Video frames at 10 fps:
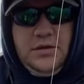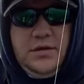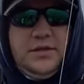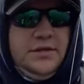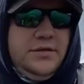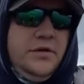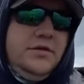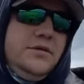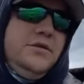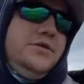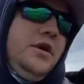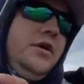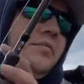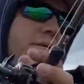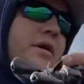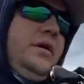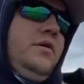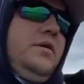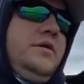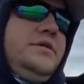These hooks are sharp. I
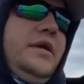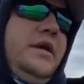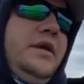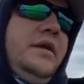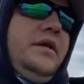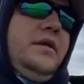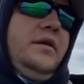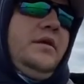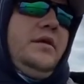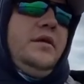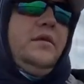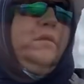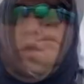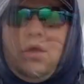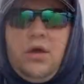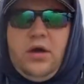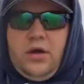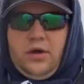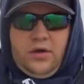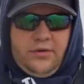don't understand.
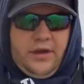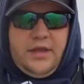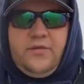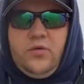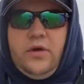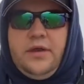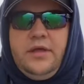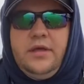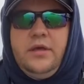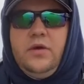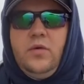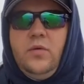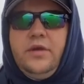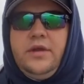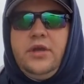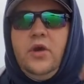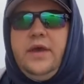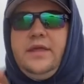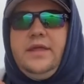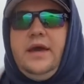Alrighty, everyone. Well, we're going to go ahead
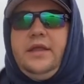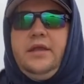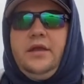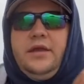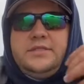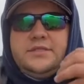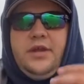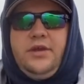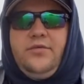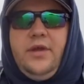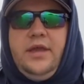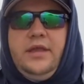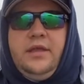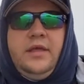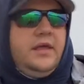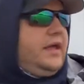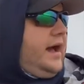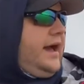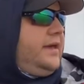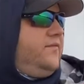and get out of here. It's starting to rain.
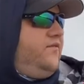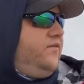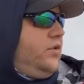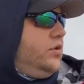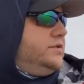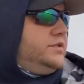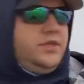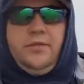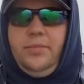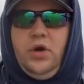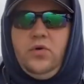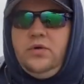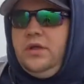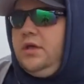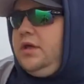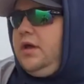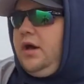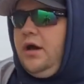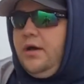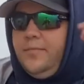I am frozen to the bone.
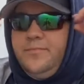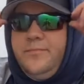Um,